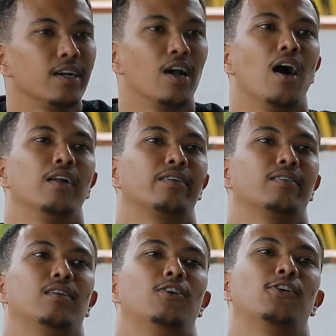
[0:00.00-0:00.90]
God.
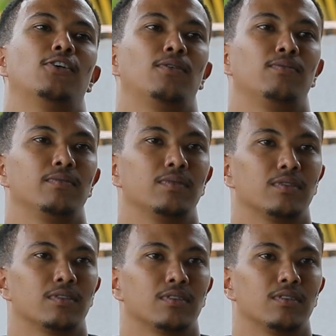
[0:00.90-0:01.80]
I
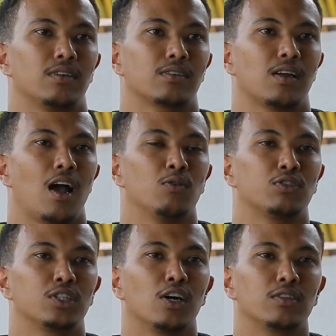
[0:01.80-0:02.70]

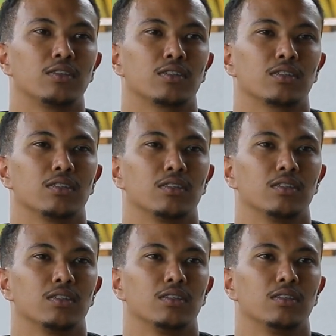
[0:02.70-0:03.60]
was taught
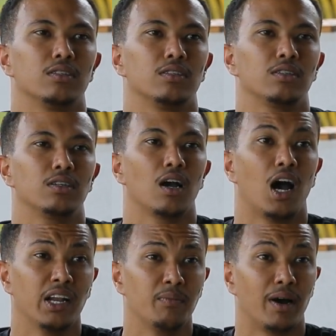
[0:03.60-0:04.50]

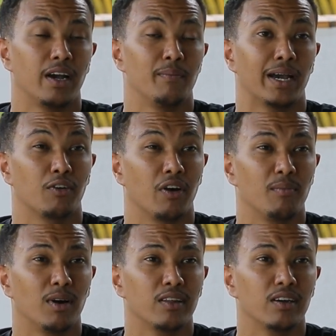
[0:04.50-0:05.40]
God by my
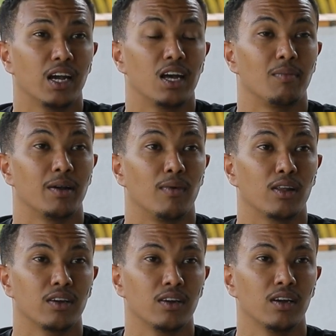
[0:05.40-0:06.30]
grandmother and my
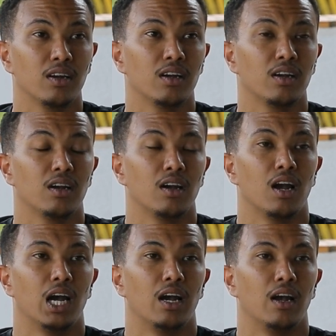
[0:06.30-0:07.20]
mother.
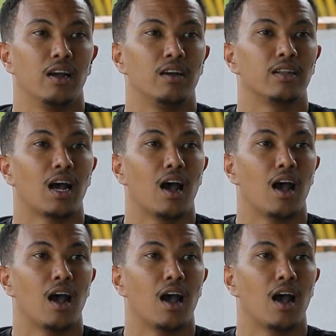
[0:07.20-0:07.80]
And